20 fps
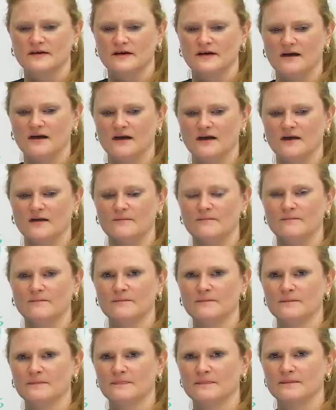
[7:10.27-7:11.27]
Um,
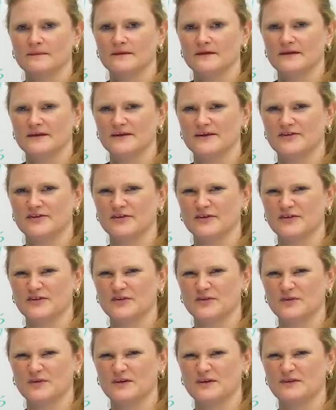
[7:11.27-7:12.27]
it's
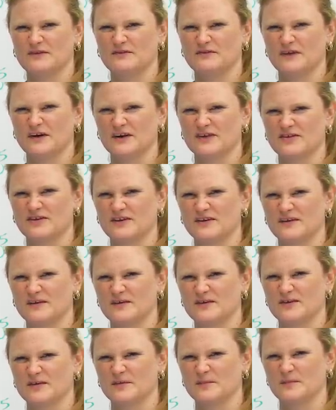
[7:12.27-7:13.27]
also an infection
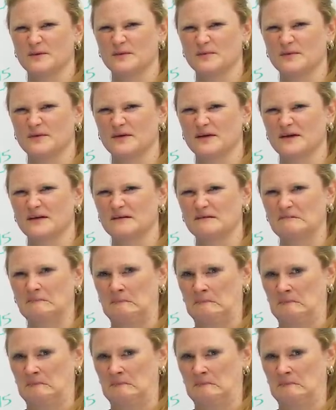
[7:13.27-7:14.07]
that some people get.